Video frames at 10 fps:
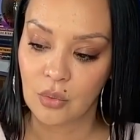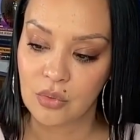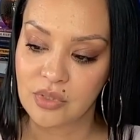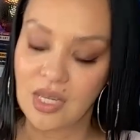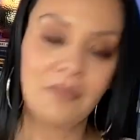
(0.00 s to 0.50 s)

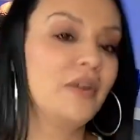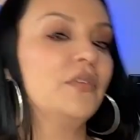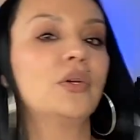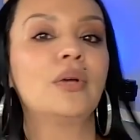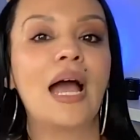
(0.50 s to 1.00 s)
some of
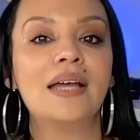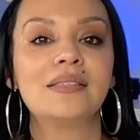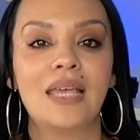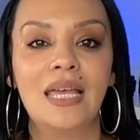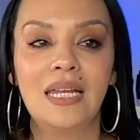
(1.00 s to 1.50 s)
you guys
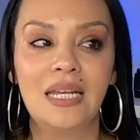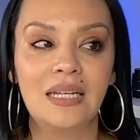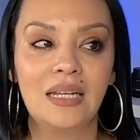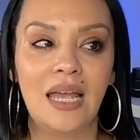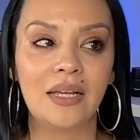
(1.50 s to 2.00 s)
hit
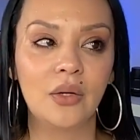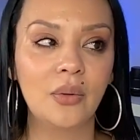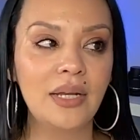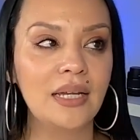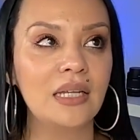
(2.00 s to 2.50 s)
it and
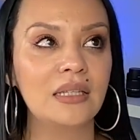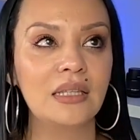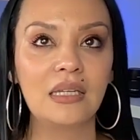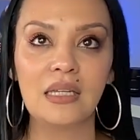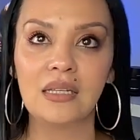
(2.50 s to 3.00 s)
quit it
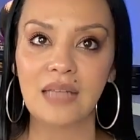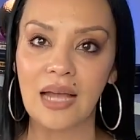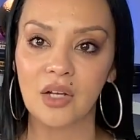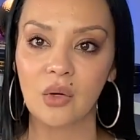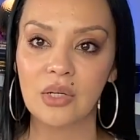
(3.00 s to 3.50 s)
thinking
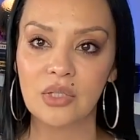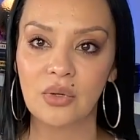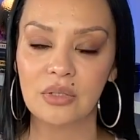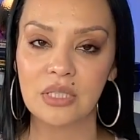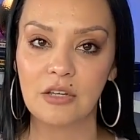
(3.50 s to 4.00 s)
that going to
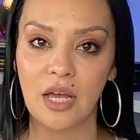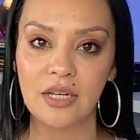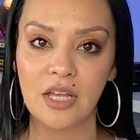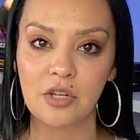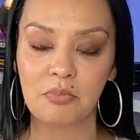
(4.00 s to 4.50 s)
a,
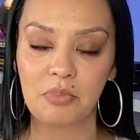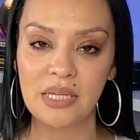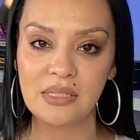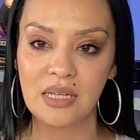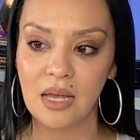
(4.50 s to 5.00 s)
another
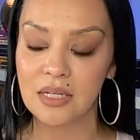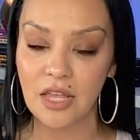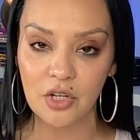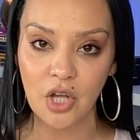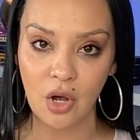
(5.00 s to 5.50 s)
business
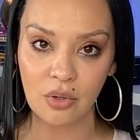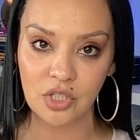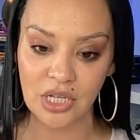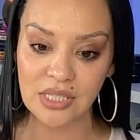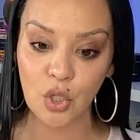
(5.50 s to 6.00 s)
another
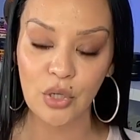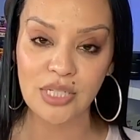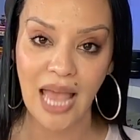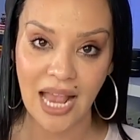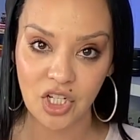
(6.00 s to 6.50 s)
coach is going
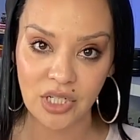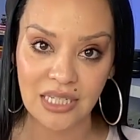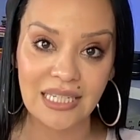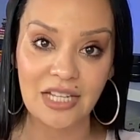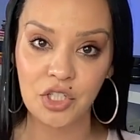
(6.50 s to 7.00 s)
to
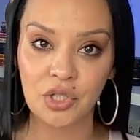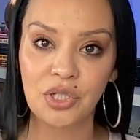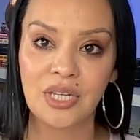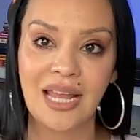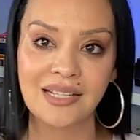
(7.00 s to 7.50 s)
actually get you
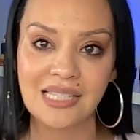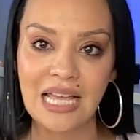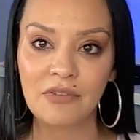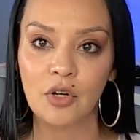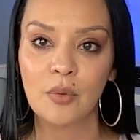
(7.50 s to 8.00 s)
to the next
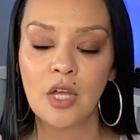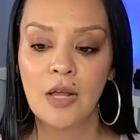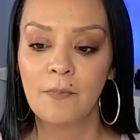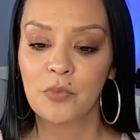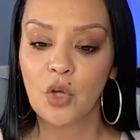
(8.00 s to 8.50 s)
level
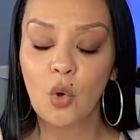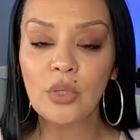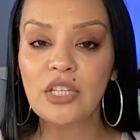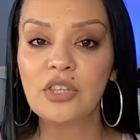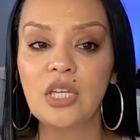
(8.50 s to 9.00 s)
the
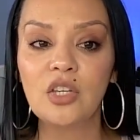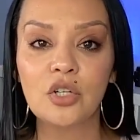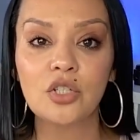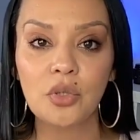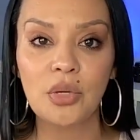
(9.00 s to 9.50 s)
only thing
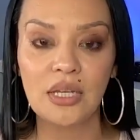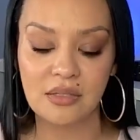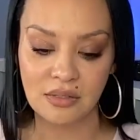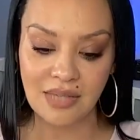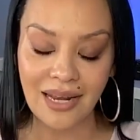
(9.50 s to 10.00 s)
you're doing
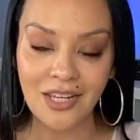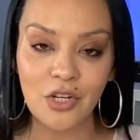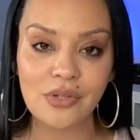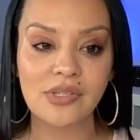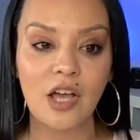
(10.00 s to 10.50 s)
is setting
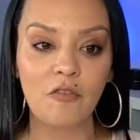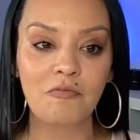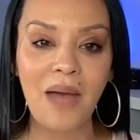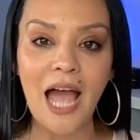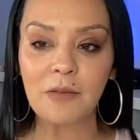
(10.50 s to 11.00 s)
yourself
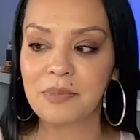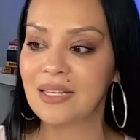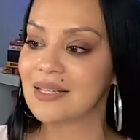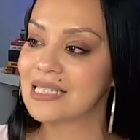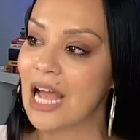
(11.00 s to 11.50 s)
back
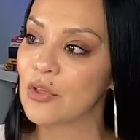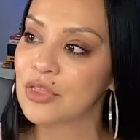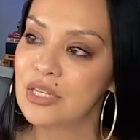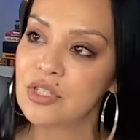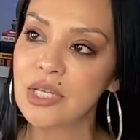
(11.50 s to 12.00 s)
because now
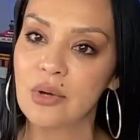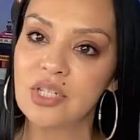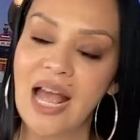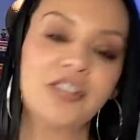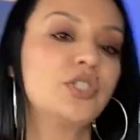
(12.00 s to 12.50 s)
this coach
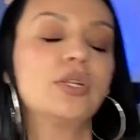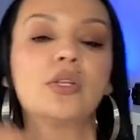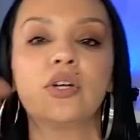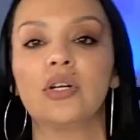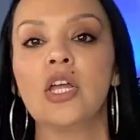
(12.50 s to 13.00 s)
has to
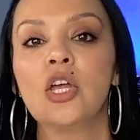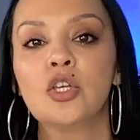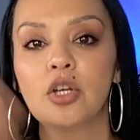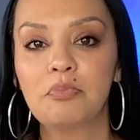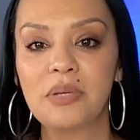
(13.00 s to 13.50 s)
learn
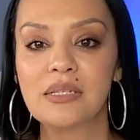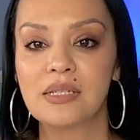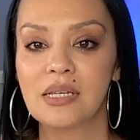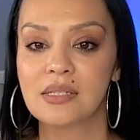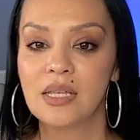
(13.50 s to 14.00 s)
your
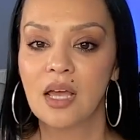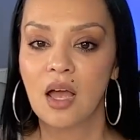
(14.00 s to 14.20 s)
business